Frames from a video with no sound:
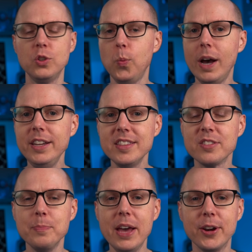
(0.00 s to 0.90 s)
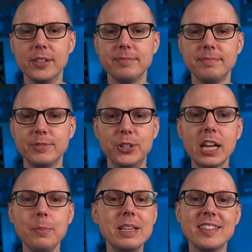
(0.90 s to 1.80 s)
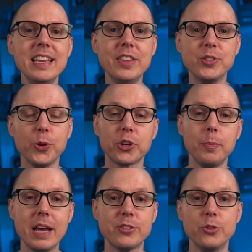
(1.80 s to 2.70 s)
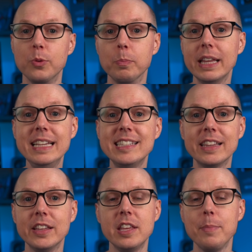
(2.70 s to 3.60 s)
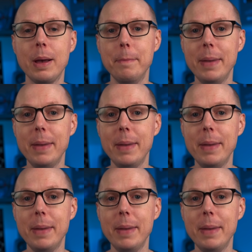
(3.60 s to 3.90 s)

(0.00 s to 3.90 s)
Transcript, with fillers: So why does this matter? You're not going to be seeing these ultracapacitors replacing lithium-ion